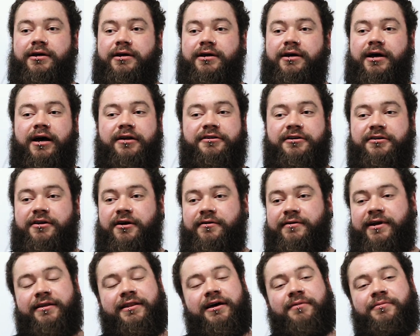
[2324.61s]
and you don't
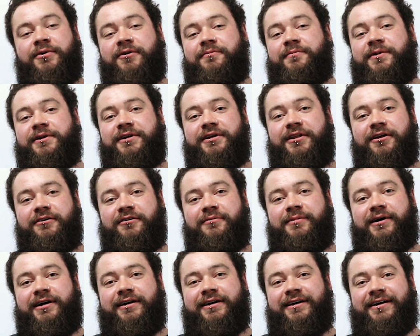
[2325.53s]
get that pump in your lower
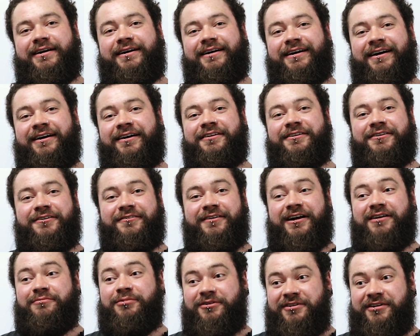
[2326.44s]
back and you're
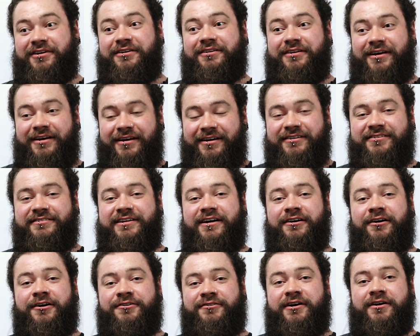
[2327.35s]
able to stay
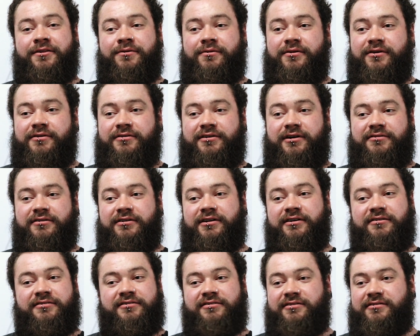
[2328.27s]
hydrated through your session,
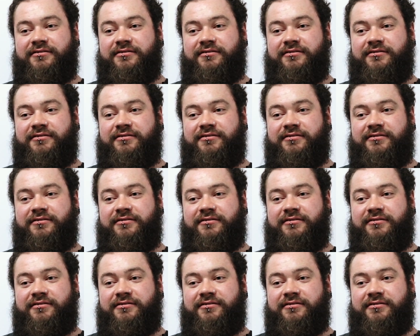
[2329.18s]
it's